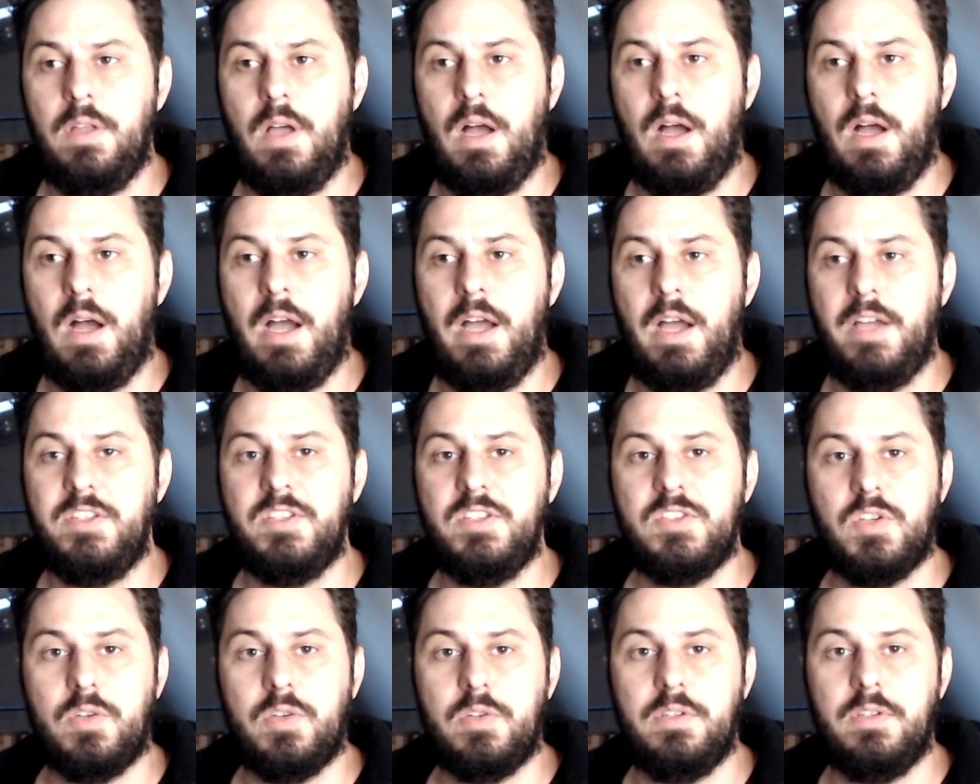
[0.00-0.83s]

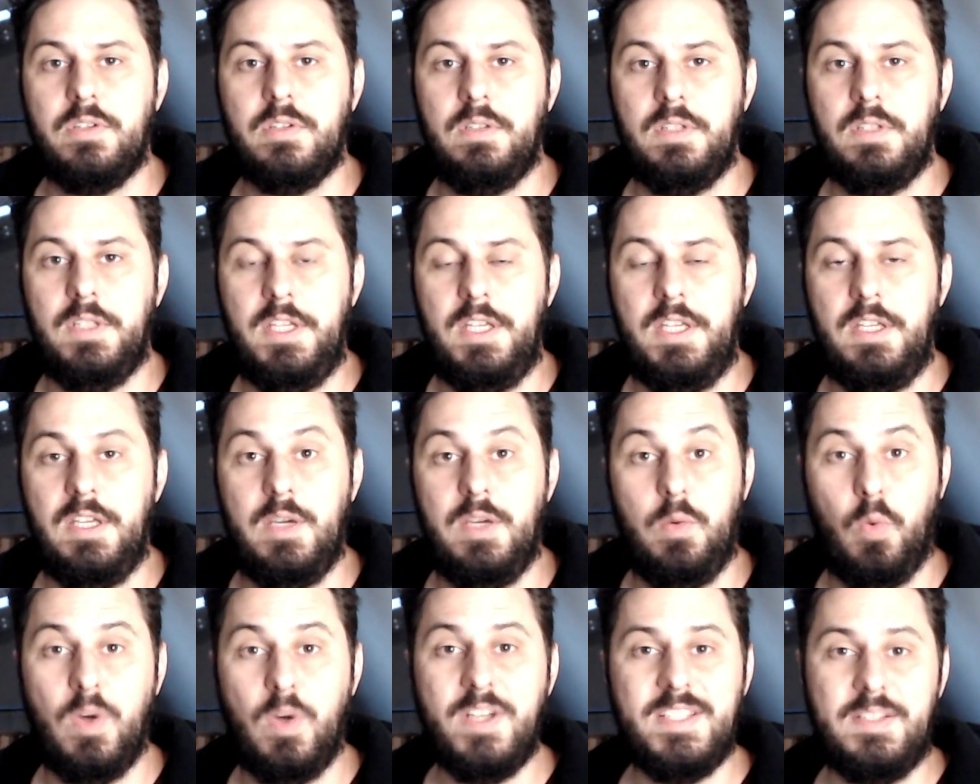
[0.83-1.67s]

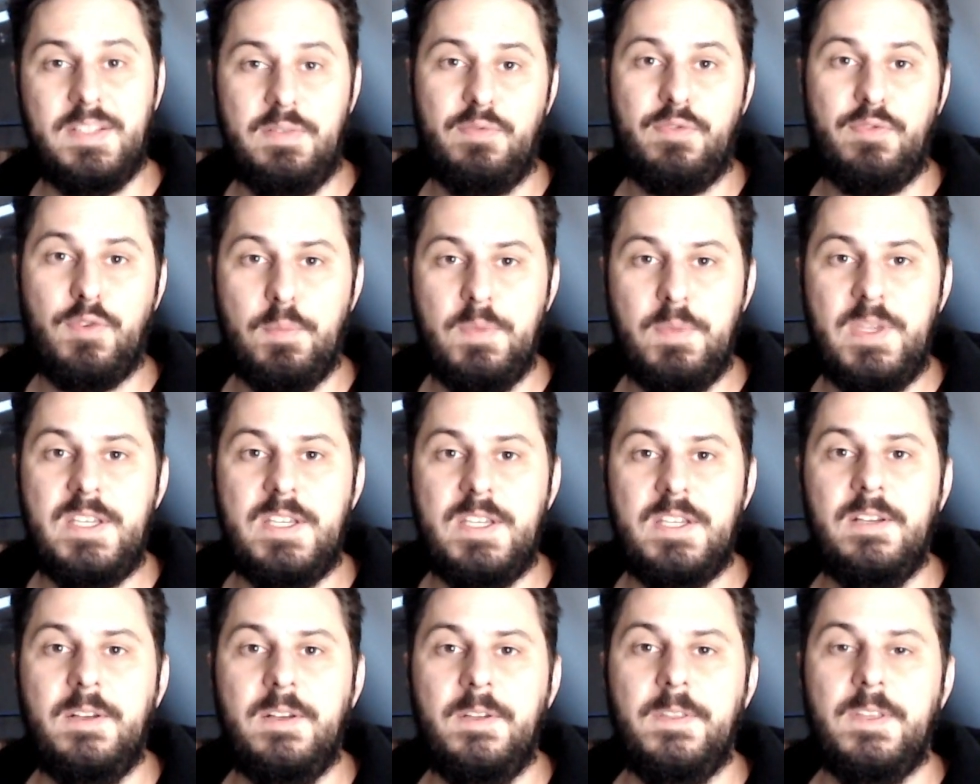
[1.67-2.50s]
it wasn't for
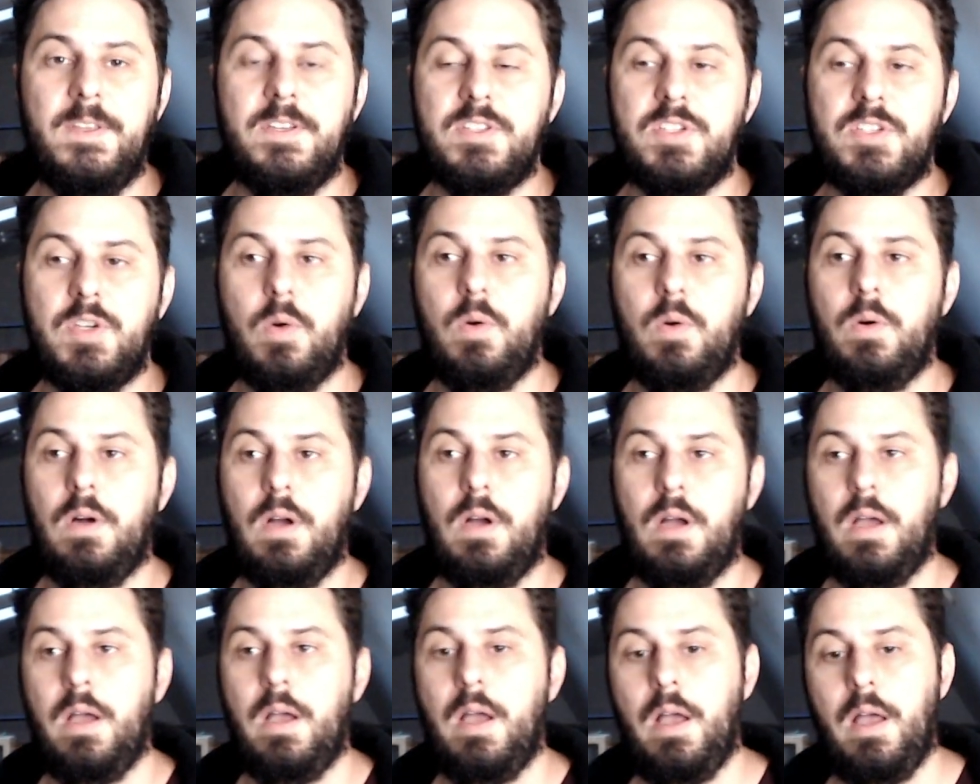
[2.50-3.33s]
me. So,
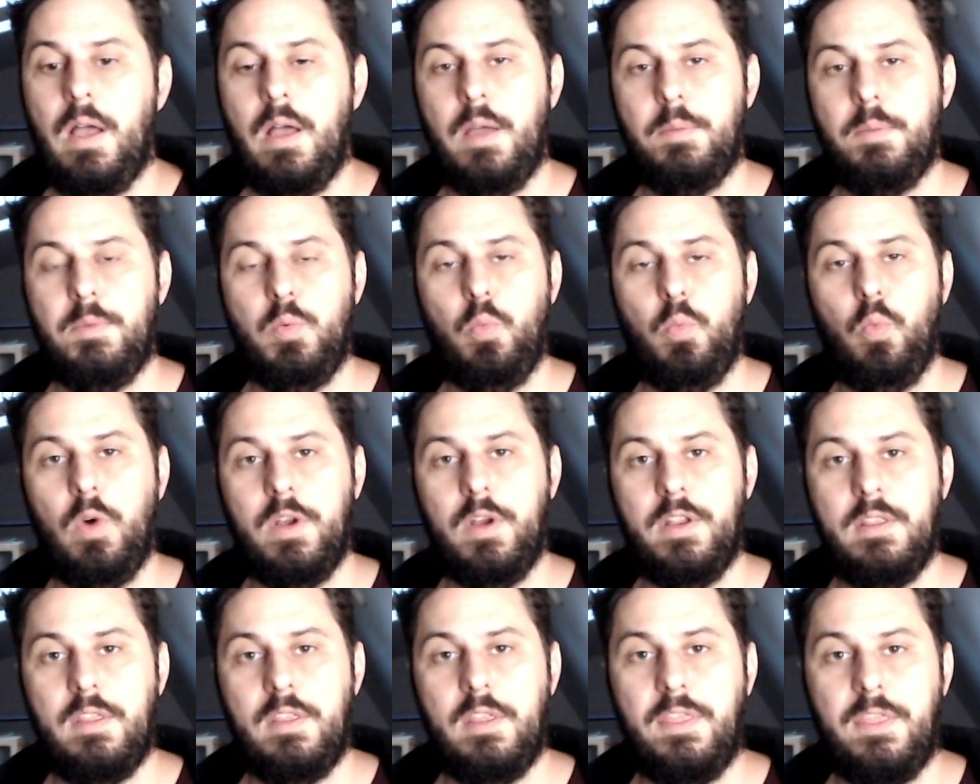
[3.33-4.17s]
I mean, one
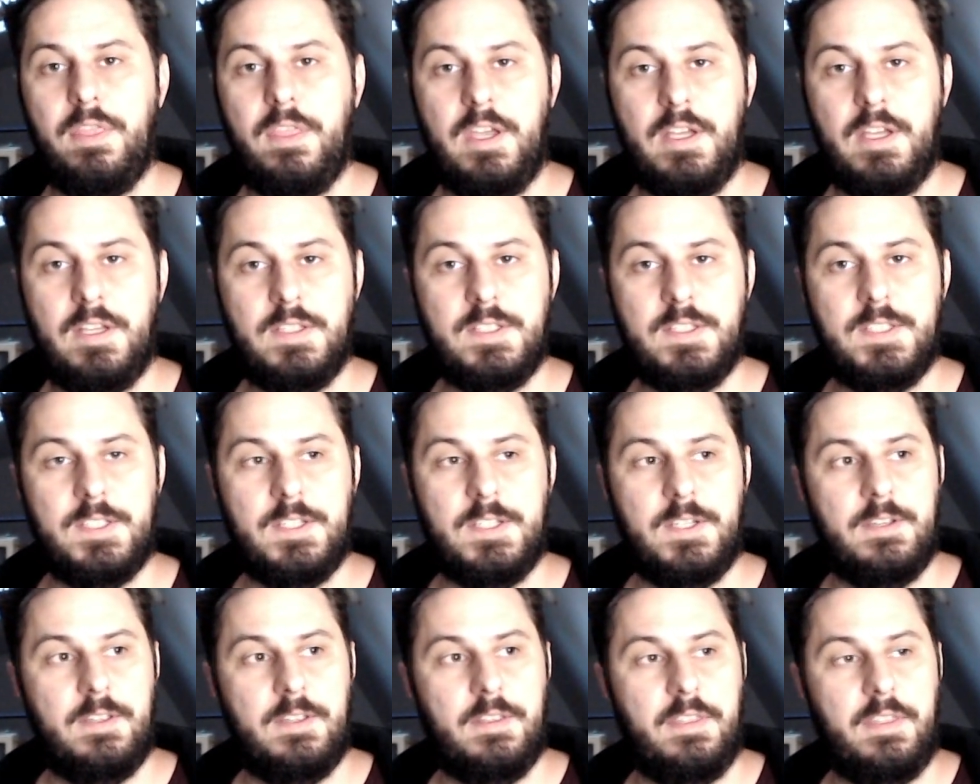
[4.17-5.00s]
of the things
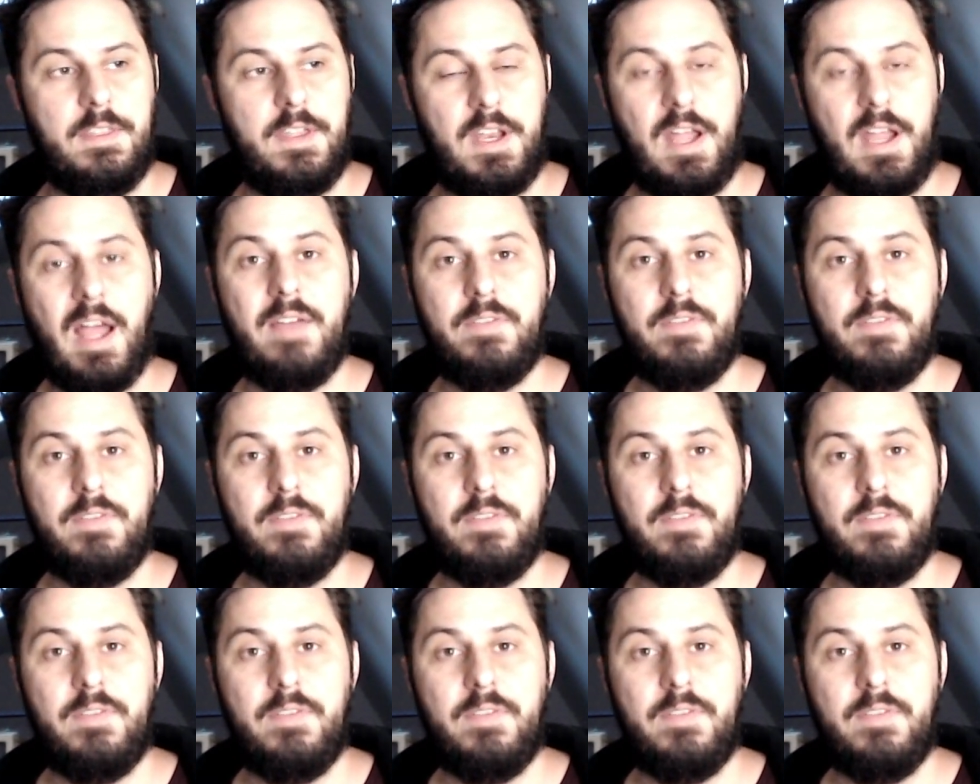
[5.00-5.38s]
that I've